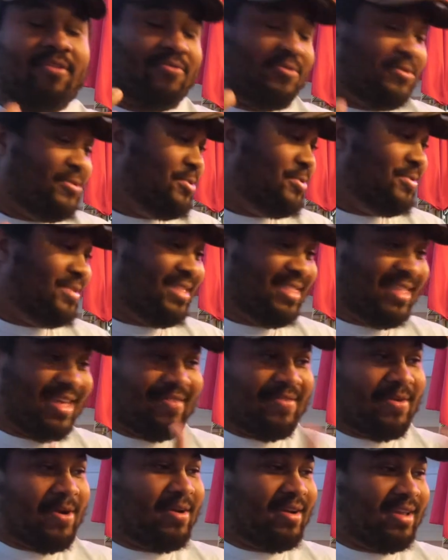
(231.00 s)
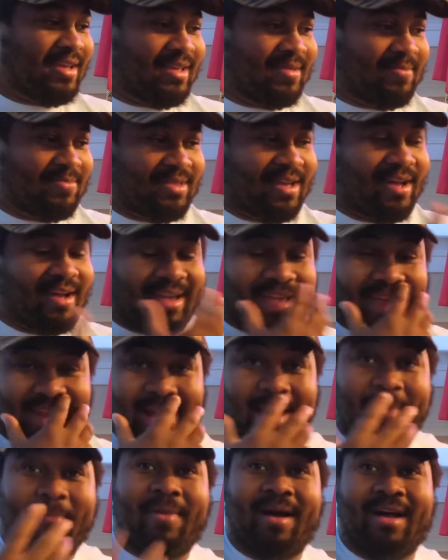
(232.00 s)
food and they've already dug in.
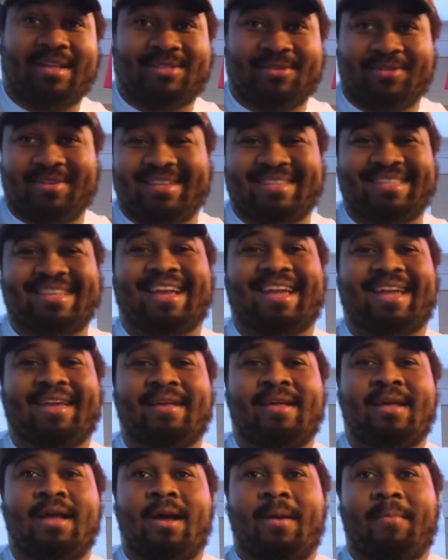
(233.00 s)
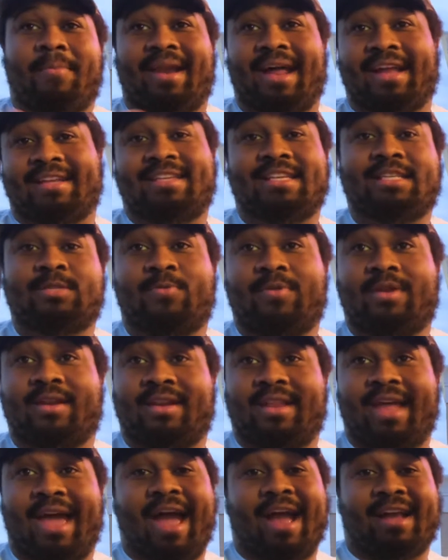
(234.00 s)
I'm about to in a second. But I just wanted
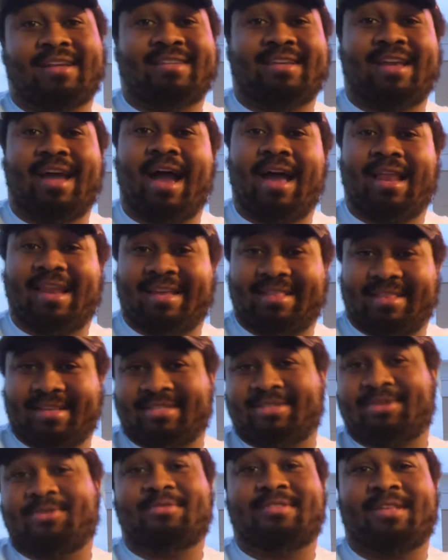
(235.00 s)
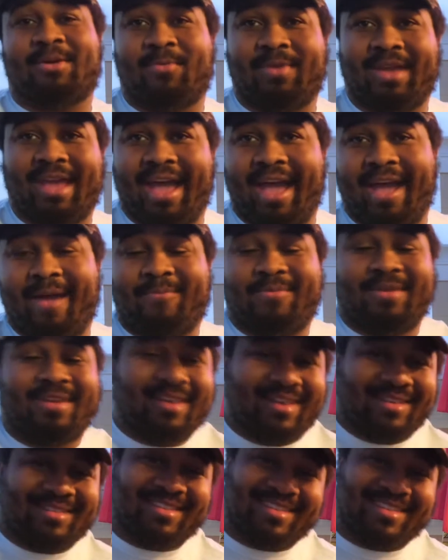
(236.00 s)
to actually highlight the shoes that we have because